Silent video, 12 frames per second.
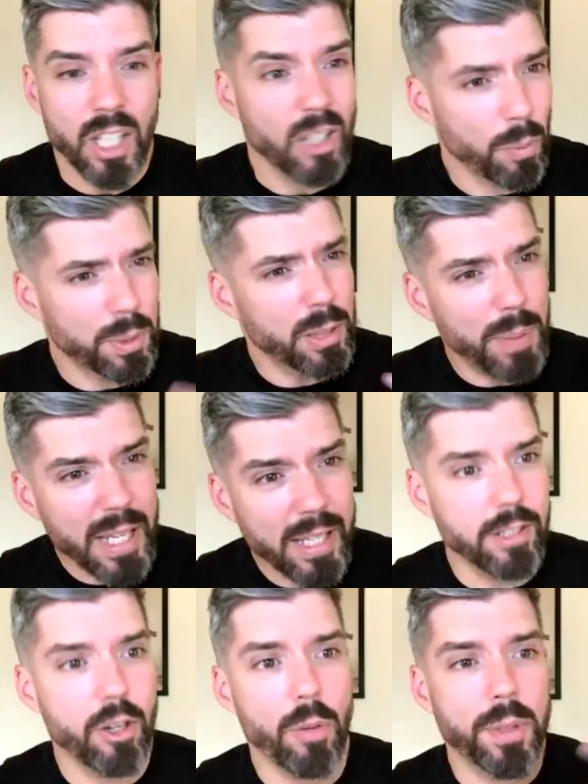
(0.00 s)
So I'm
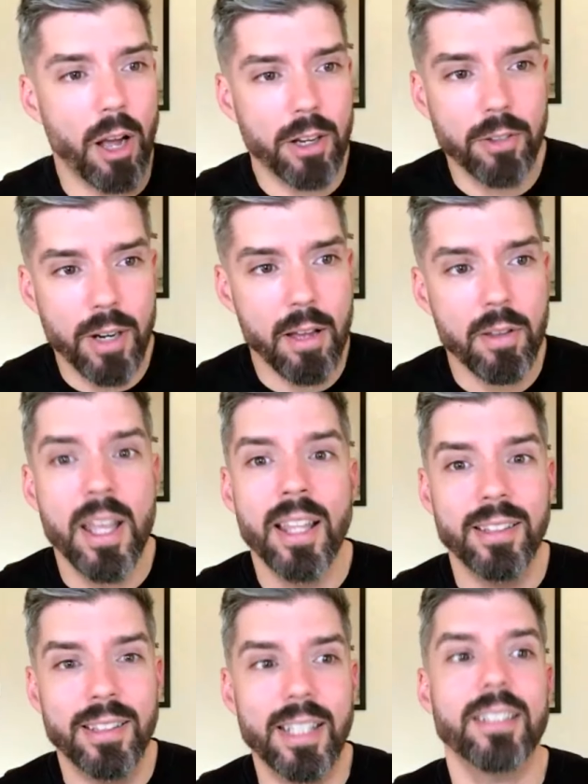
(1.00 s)
speaking. See how I'm talking right now?
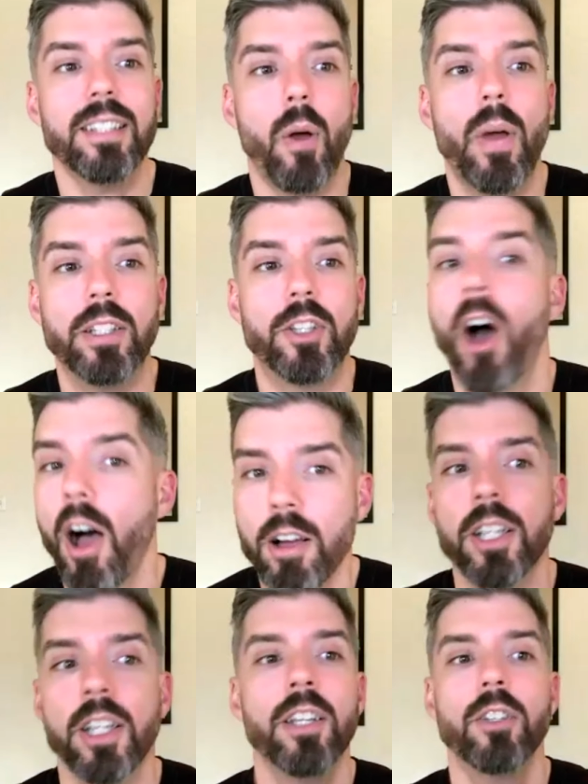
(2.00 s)
This is how I
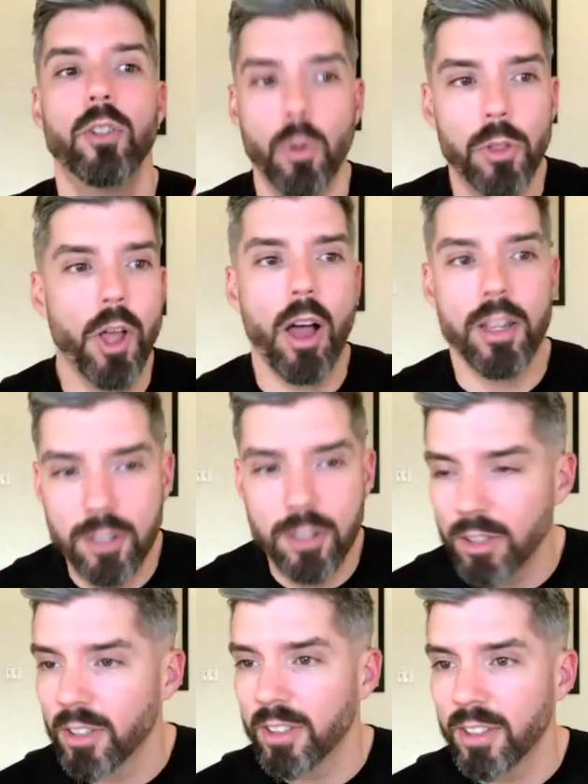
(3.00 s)
talk to thoughts.